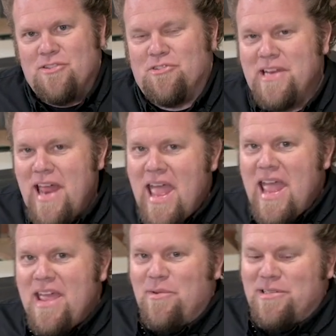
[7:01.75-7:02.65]
So
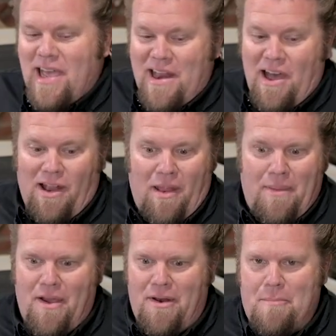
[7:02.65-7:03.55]
today was kind of all
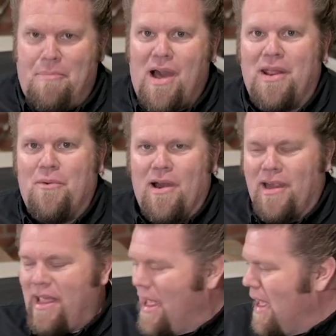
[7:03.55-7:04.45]
about
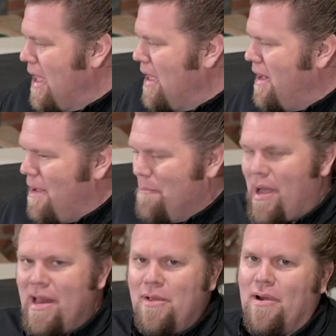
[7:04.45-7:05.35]
bodywork, and
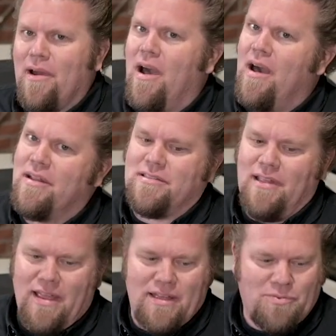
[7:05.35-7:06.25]
bodywork,
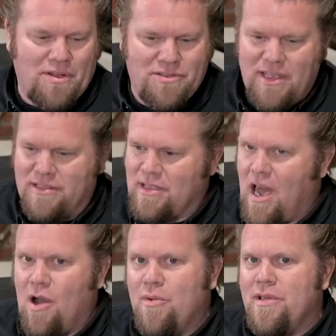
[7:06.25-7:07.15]
honestly, it's one of those things
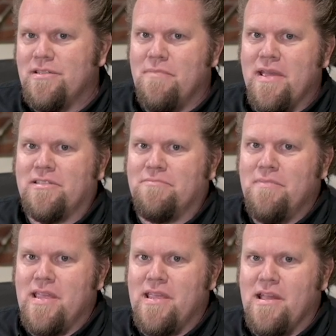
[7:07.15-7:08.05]
always makes
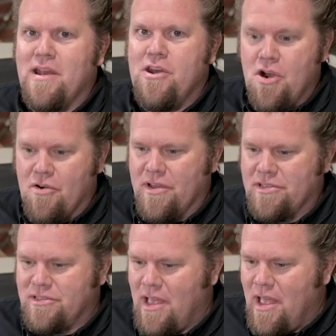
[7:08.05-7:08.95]
me
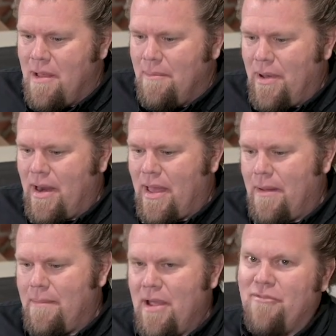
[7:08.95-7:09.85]
nervous. But
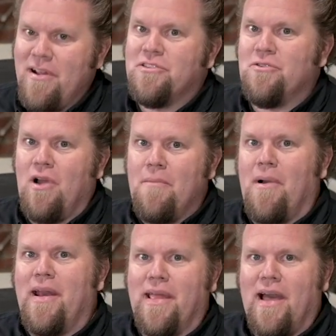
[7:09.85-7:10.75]
my friends who are
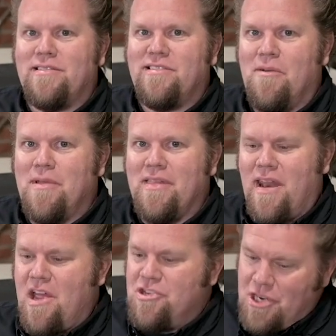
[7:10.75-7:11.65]
body guys tell me that
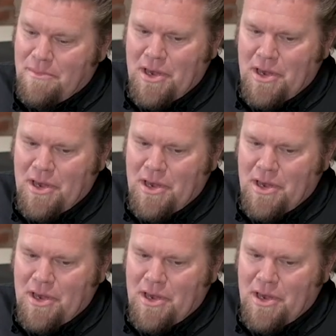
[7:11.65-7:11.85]
I shouldn't be